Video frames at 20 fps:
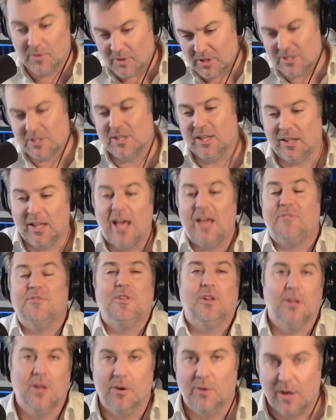This is the life of
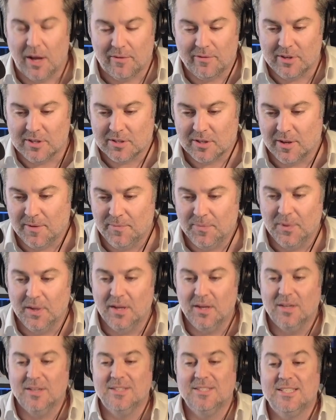the loan, obviously.
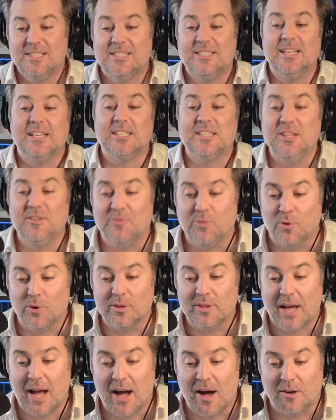
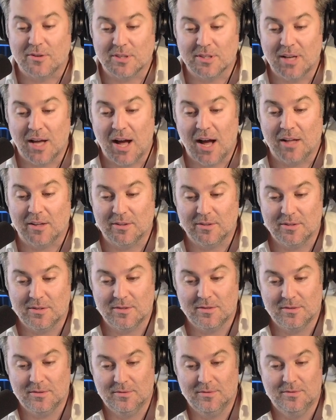$64,000.